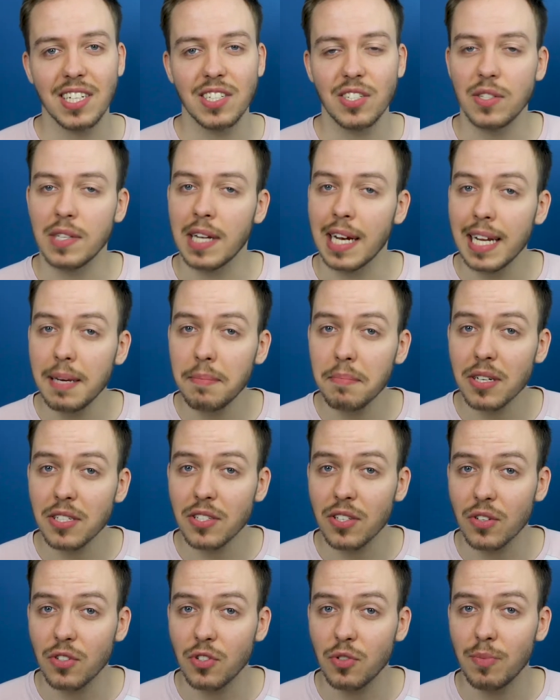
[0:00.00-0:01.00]
to delete my
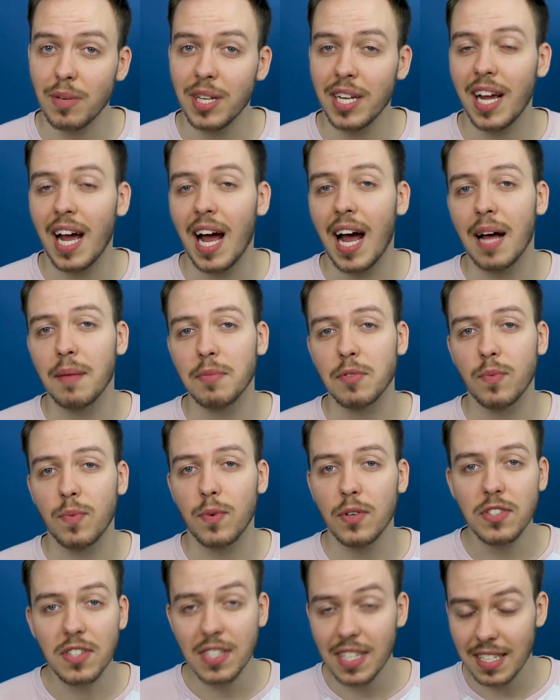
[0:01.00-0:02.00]
social media apps
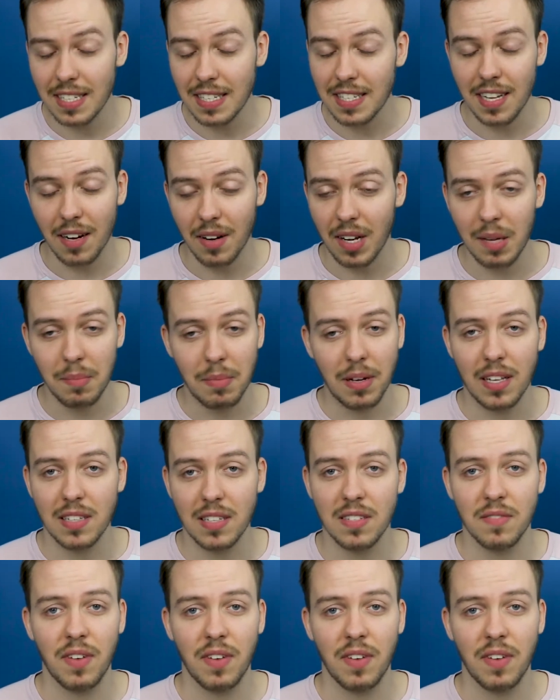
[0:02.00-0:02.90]
wasn't necessarily because of